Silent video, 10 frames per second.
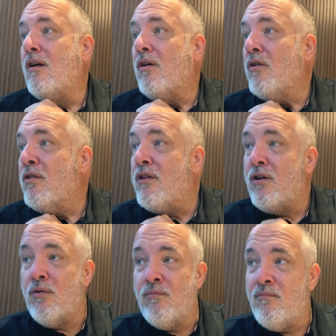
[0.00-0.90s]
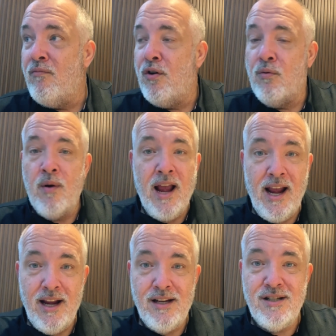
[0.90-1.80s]
The
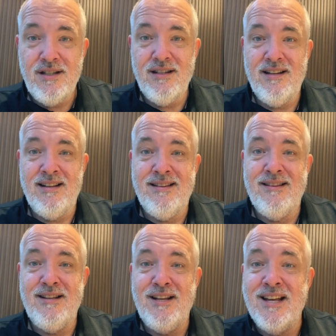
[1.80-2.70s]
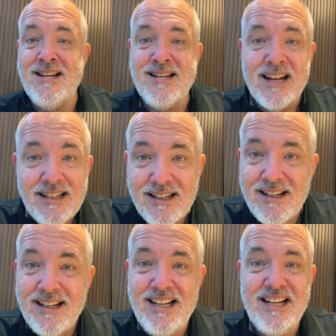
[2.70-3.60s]
rage and the
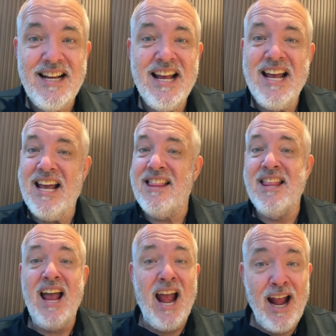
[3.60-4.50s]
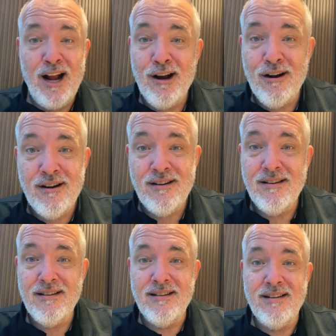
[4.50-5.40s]
indignity and the
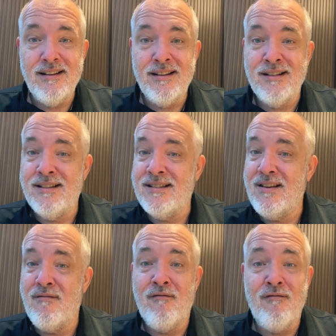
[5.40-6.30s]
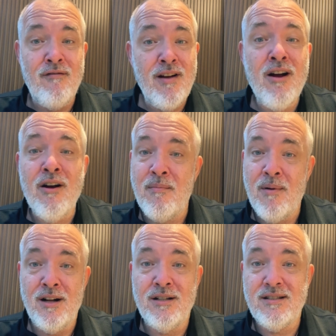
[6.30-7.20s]
anger is very
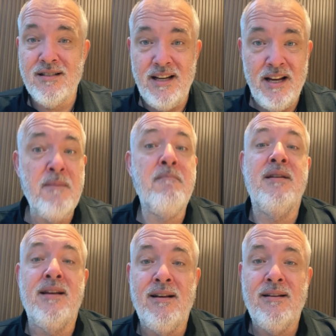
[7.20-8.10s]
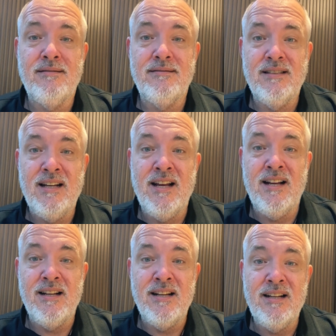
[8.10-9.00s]
much in me,
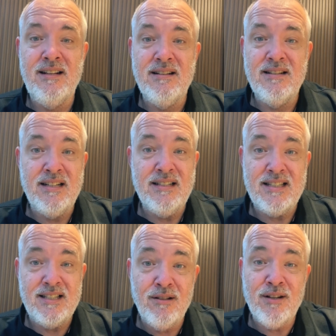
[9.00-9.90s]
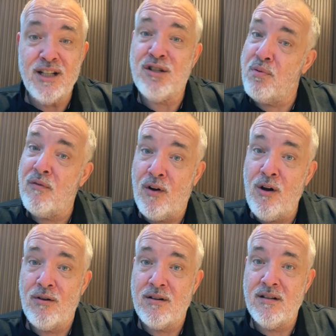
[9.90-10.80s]
and it still gets
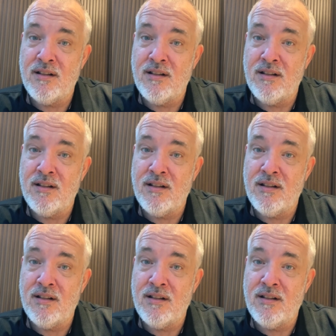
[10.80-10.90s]
provoked.